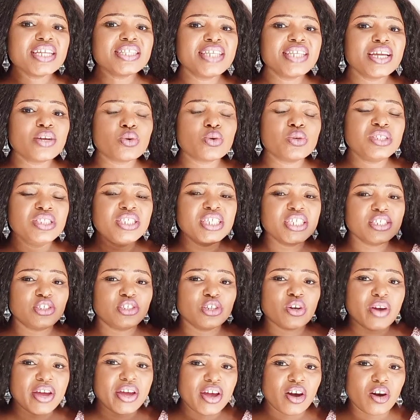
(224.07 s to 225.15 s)
They could need
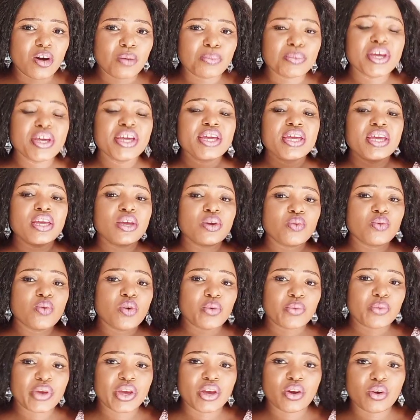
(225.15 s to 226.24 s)
your help in
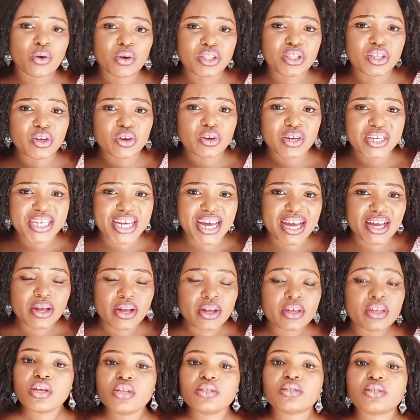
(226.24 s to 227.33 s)
one way or the other.
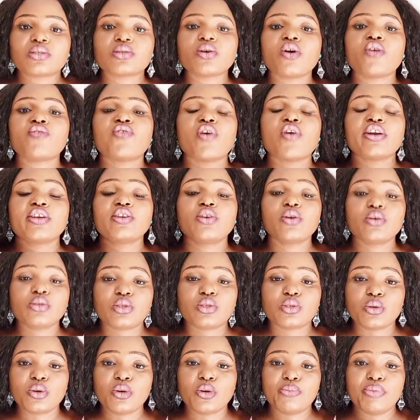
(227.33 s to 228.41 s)
So for you
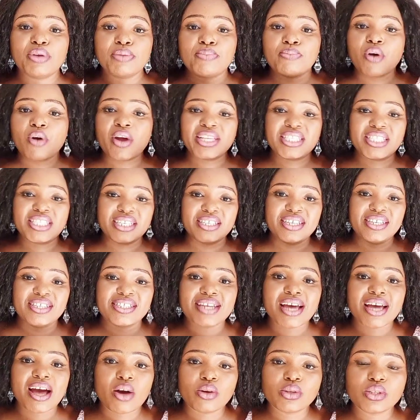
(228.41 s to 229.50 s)
to be pointing
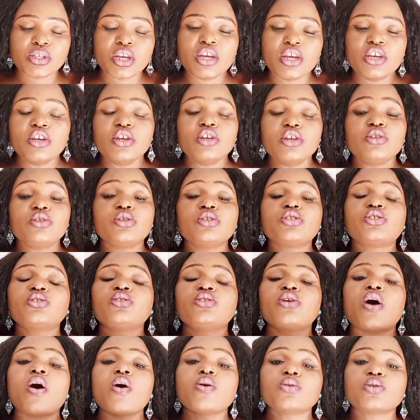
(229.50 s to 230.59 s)
it out, you
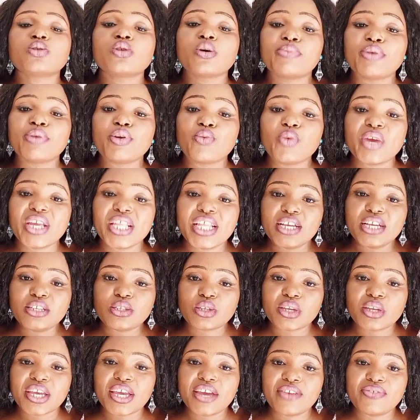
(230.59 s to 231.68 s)
should also be willing
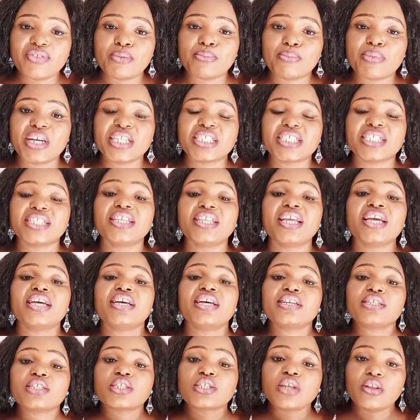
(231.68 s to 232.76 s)
to give the person
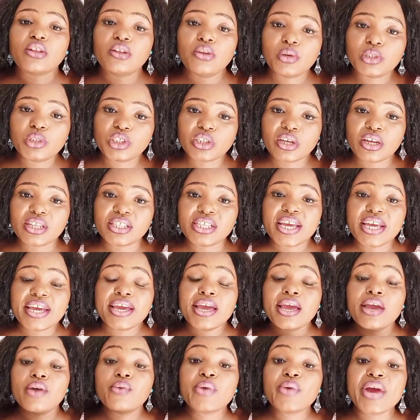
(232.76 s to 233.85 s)
solution,
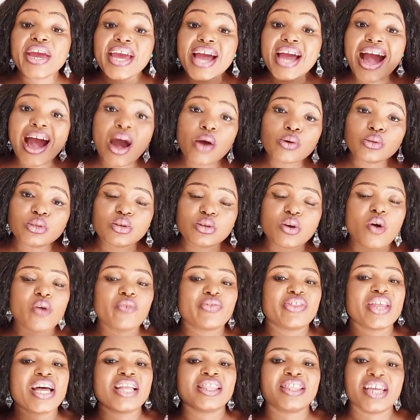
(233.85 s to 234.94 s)
a way out
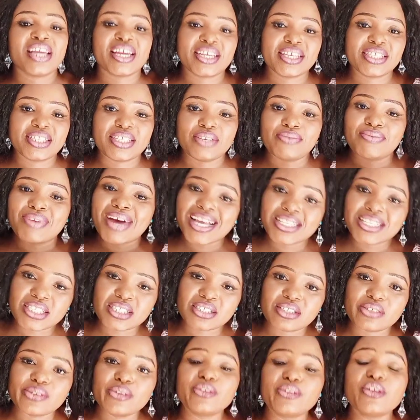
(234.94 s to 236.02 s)
of that negative
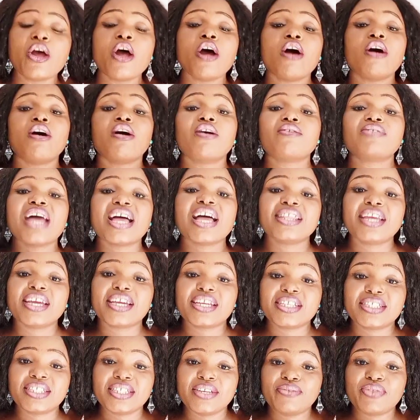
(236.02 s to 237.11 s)
attitude, of that
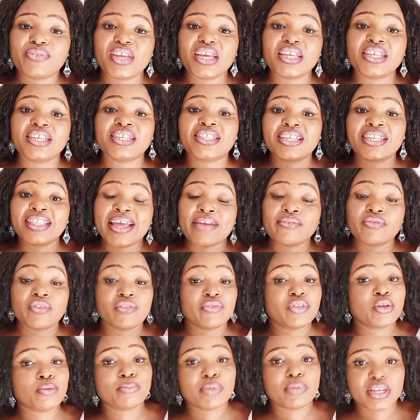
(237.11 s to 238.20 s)
negative thing in the life
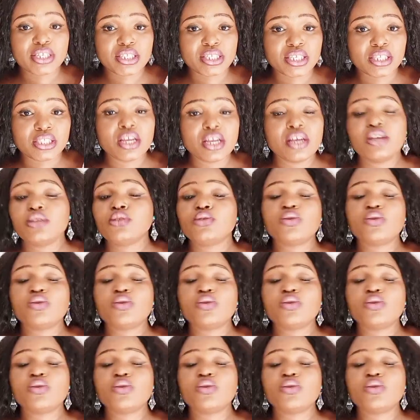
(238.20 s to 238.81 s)
of the person.